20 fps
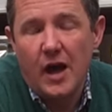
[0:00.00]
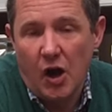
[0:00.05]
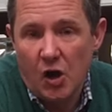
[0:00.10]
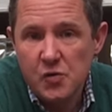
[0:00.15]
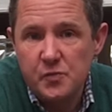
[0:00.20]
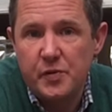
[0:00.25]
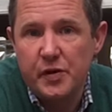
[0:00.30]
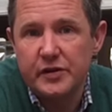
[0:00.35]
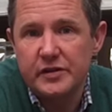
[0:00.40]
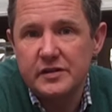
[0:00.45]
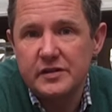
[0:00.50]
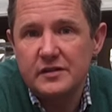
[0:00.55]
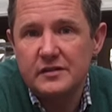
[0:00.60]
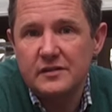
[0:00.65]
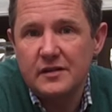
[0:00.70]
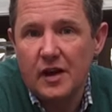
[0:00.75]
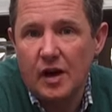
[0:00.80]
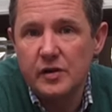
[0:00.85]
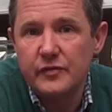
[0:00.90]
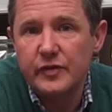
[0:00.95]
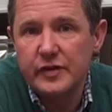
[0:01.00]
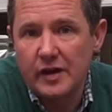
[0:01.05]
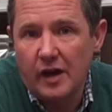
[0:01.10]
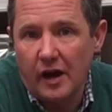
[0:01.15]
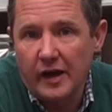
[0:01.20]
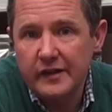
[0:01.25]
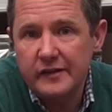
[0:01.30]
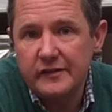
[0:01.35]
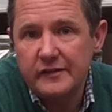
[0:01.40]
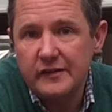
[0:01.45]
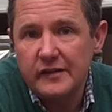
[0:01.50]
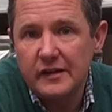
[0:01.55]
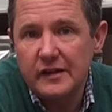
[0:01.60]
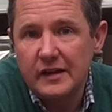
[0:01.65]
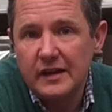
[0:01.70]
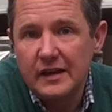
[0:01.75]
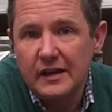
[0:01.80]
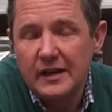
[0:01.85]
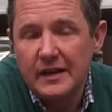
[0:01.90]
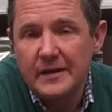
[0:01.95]
open overnight,
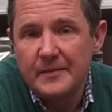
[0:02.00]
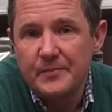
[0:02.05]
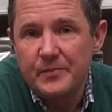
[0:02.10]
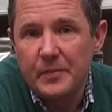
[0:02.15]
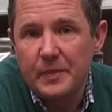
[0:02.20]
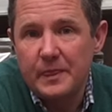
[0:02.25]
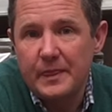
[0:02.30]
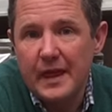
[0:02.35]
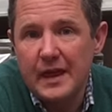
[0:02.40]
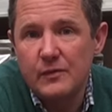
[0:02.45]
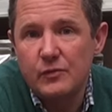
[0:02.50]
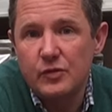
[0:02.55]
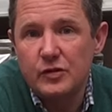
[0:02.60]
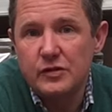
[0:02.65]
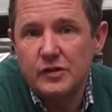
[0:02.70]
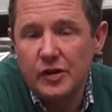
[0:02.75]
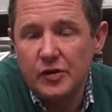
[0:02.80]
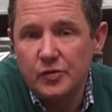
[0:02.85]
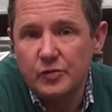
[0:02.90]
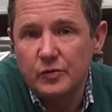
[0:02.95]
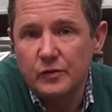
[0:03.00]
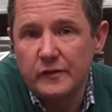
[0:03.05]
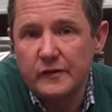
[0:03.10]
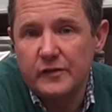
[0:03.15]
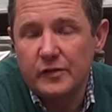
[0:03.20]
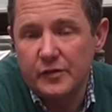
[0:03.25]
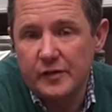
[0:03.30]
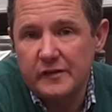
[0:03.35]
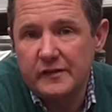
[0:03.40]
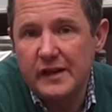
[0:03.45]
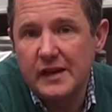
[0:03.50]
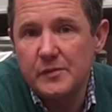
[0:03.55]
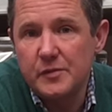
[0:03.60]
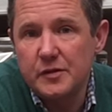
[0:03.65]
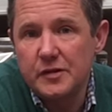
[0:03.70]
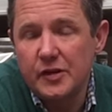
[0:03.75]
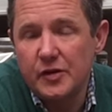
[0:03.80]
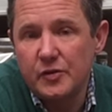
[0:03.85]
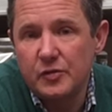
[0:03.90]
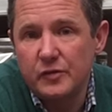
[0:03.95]
they will lose, or the tea
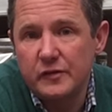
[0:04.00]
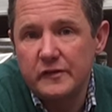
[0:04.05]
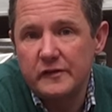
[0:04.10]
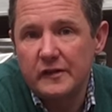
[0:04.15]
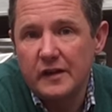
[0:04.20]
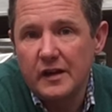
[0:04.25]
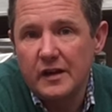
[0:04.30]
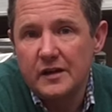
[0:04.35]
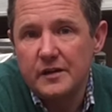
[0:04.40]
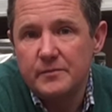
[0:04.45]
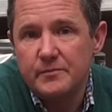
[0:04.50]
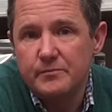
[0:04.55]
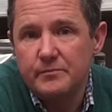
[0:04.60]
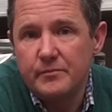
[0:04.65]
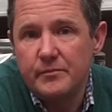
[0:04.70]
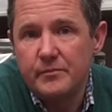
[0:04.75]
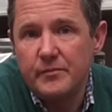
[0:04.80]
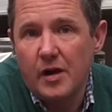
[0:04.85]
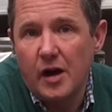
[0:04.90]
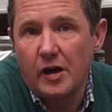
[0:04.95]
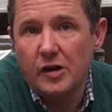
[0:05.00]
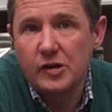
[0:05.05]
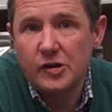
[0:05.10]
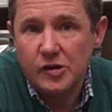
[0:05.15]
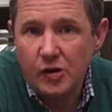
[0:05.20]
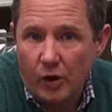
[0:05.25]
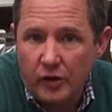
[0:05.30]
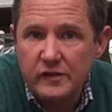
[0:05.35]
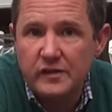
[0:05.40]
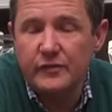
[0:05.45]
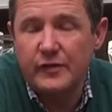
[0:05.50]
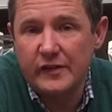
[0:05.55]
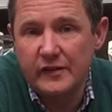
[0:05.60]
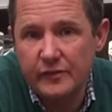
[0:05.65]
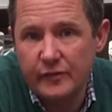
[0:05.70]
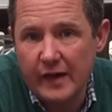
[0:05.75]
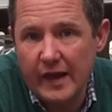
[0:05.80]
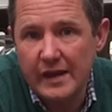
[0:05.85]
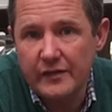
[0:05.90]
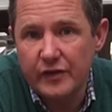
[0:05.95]
will lose, a lot of
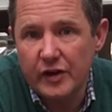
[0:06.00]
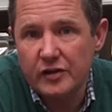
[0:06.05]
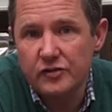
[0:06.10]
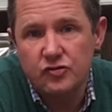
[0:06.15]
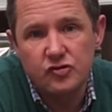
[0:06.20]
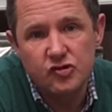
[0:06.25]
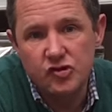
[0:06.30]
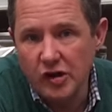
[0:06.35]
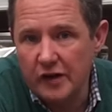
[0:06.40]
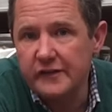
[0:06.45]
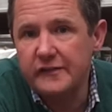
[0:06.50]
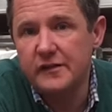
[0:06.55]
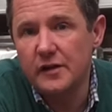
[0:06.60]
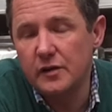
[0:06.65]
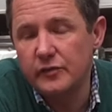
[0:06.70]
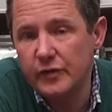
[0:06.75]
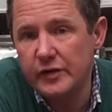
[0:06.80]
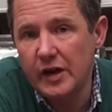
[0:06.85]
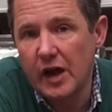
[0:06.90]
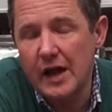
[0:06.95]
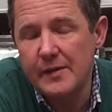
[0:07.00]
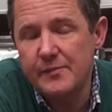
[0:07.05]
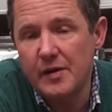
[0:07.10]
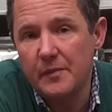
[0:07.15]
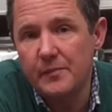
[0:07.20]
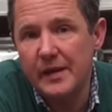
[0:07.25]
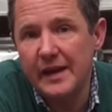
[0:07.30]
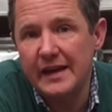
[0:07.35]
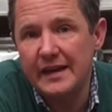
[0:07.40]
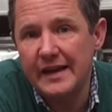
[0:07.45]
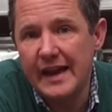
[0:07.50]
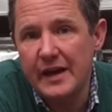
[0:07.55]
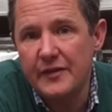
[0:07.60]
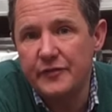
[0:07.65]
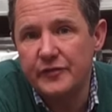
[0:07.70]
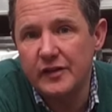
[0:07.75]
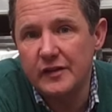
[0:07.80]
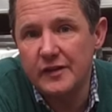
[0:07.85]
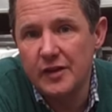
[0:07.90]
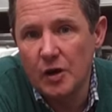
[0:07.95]
its flavour just overnight by being
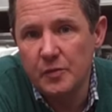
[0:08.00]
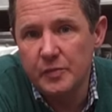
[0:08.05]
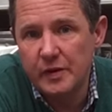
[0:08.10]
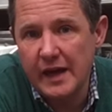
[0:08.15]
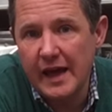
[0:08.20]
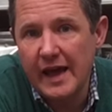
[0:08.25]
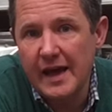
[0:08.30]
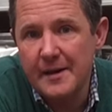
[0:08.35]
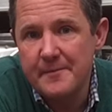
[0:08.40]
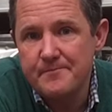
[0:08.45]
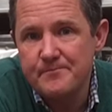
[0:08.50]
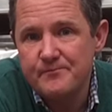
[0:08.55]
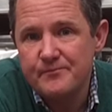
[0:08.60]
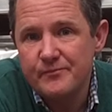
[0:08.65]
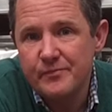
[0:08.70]
left in the open air.